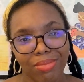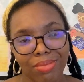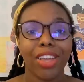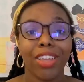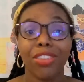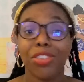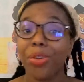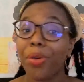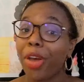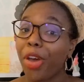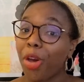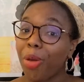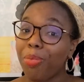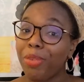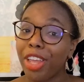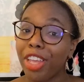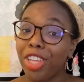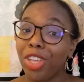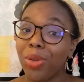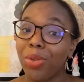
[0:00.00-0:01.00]
So I hope
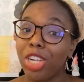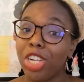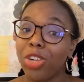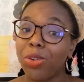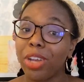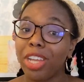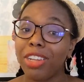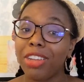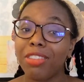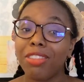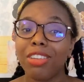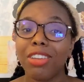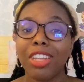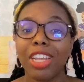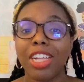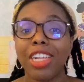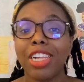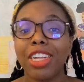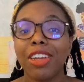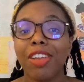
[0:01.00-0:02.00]
that you enjoyed this
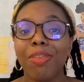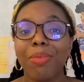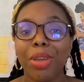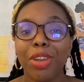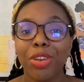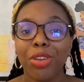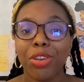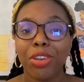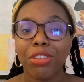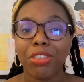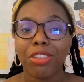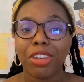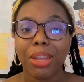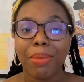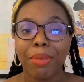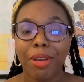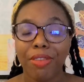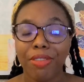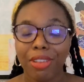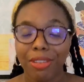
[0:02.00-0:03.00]
edition of my New York City
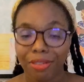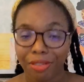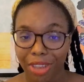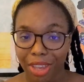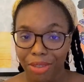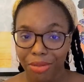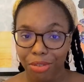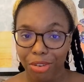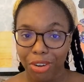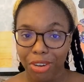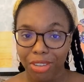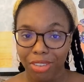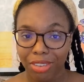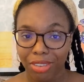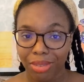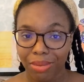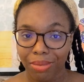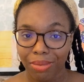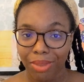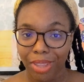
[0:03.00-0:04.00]
Monthly
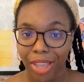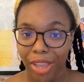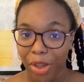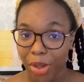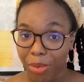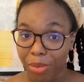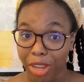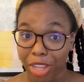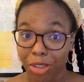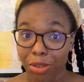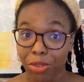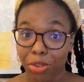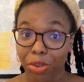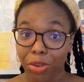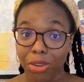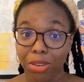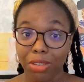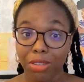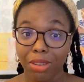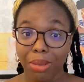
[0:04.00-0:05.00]
Favorites. I hope that you
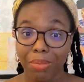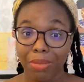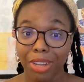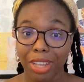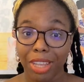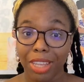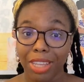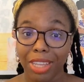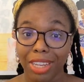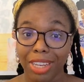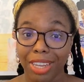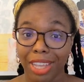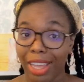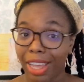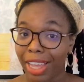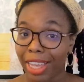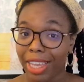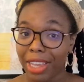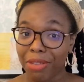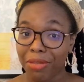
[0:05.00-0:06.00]
learned something and that
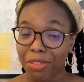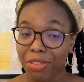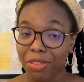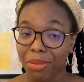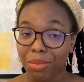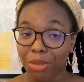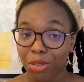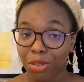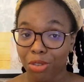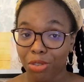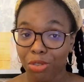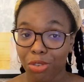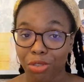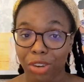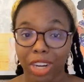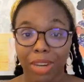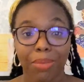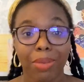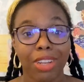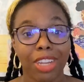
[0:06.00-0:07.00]
I gave you some useful
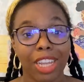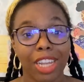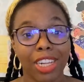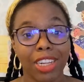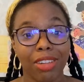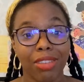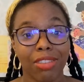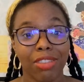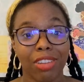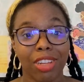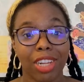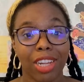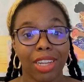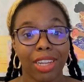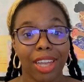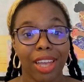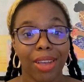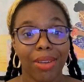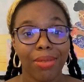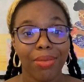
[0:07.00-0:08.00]
recommendations to check
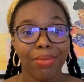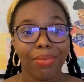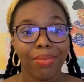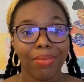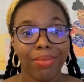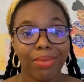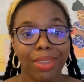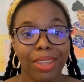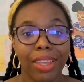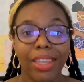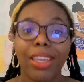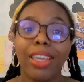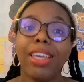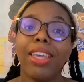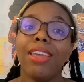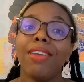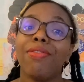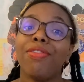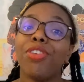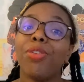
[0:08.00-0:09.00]
out.
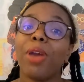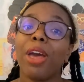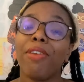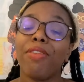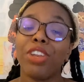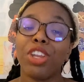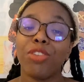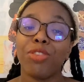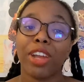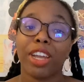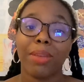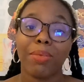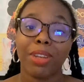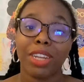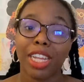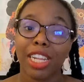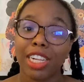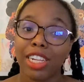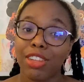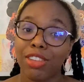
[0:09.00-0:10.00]
If you have any
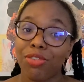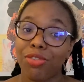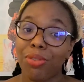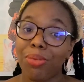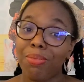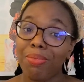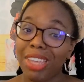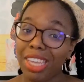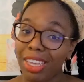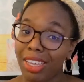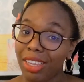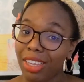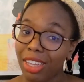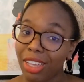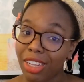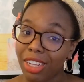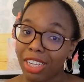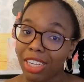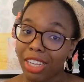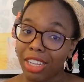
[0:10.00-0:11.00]
recommendations for me,
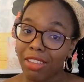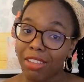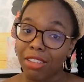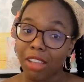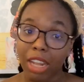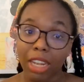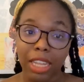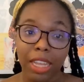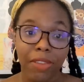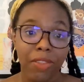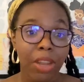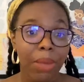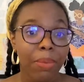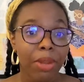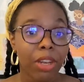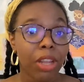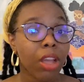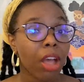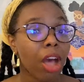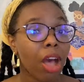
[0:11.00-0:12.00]
just leave them
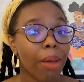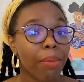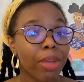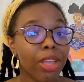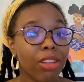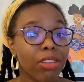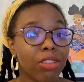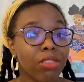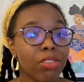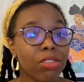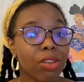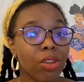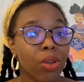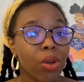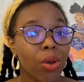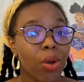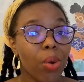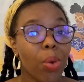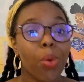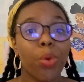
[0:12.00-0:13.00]
in the comments.
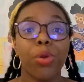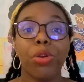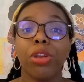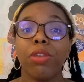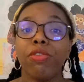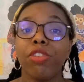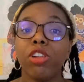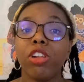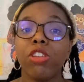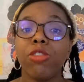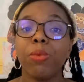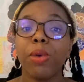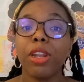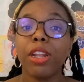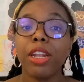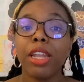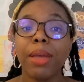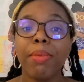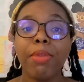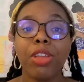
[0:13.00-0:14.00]
Or if you just want to
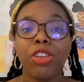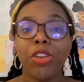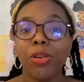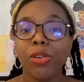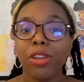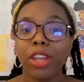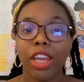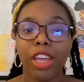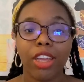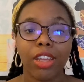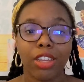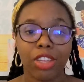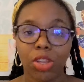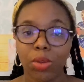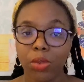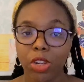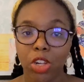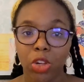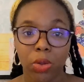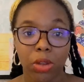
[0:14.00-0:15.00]
let me know that
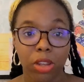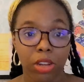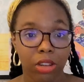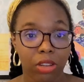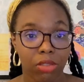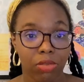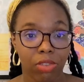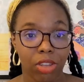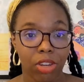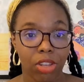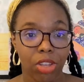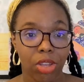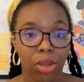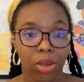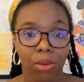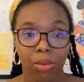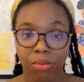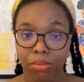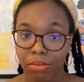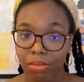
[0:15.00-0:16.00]
you enjoyed this
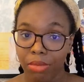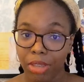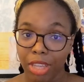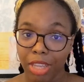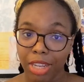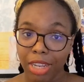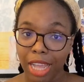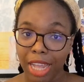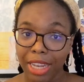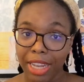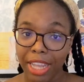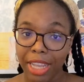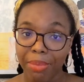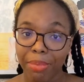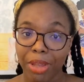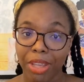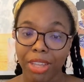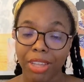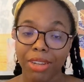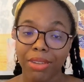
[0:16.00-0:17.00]
video, hit that like
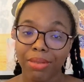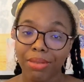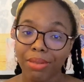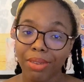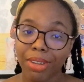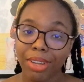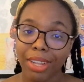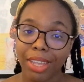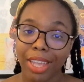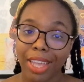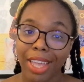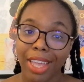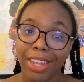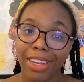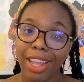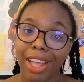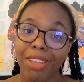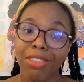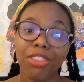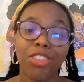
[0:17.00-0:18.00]
button. And
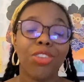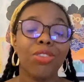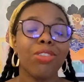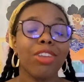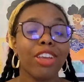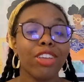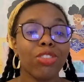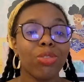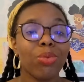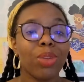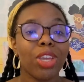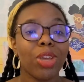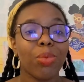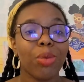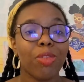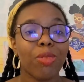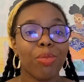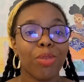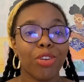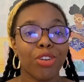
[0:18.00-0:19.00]
I'll see you next week
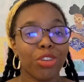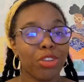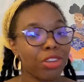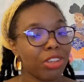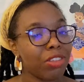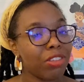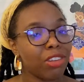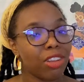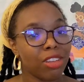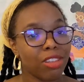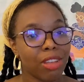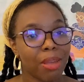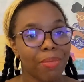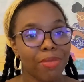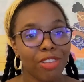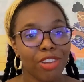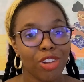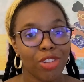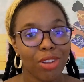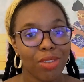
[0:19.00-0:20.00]
with more New York City tips
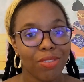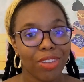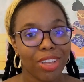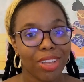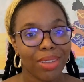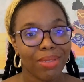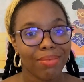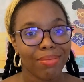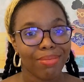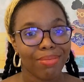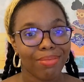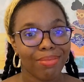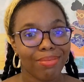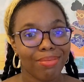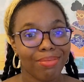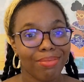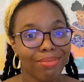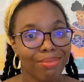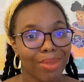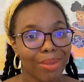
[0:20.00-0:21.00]
and trivia.
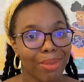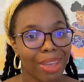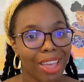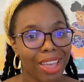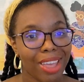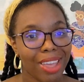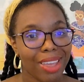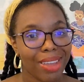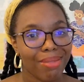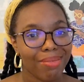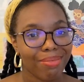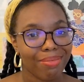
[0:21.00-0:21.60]
Bye-bye.